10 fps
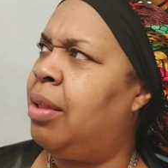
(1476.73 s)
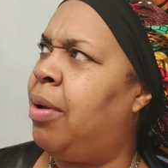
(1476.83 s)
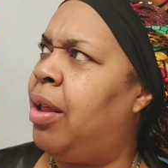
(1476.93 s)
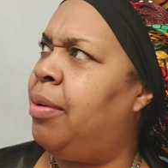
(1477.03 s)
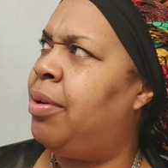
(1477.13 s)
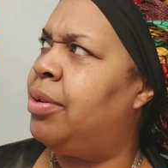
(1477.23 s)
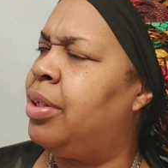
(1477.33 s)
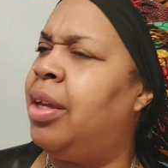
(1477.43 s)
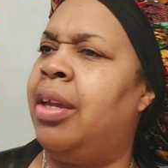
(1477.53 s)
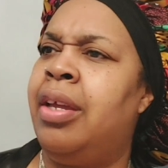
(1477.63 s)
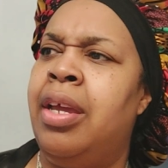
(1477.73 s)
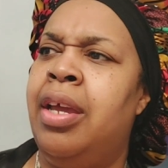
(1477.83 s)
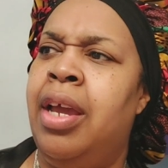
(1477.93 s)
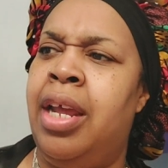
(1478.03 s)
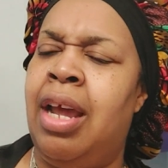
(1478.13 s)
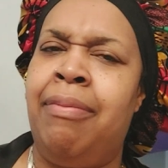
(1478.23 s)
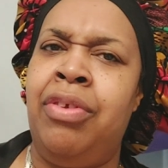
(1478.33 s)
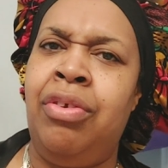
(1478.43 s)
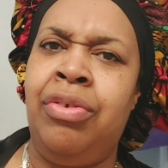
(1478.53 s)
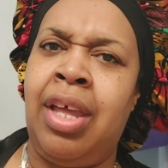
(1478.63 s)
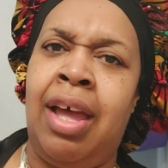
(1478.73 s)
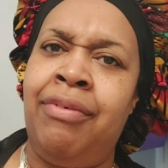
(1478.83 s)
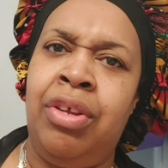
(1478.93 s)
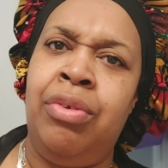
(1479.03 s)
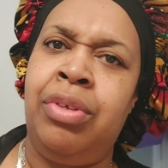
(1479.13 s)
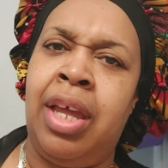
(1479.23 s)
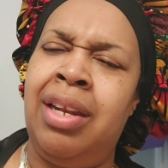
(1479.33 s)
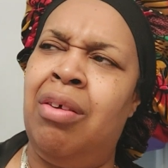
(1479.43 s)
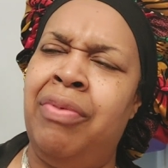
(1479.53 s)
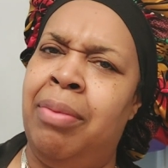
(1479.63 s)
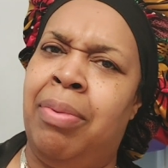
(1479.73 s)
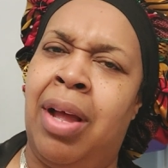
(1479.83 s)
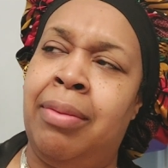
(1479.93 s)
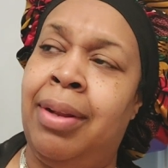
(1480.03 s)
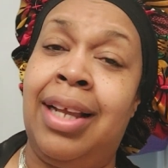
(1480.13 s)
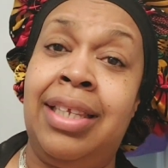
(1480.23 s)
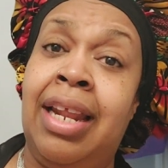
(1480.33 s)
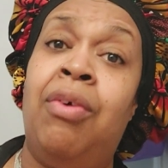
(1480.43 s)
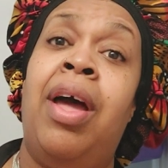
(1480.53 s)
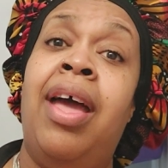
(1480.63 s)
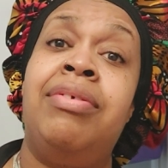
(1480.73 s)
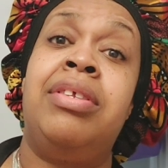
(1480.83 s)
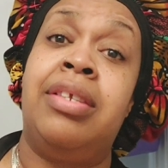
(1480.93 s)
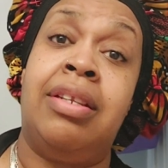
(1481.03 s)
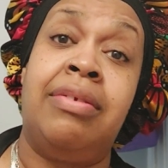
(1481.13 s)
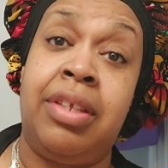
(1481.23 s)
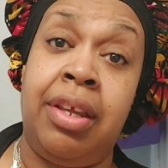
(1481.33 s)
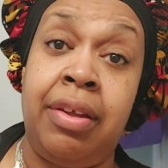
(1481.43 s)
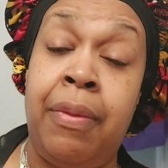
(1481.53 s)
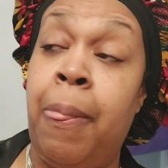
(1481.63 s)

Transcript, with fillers: Body Works? Yeah. And I've used that, and it don't really bother me. Like I said, I don't have sensitive skin.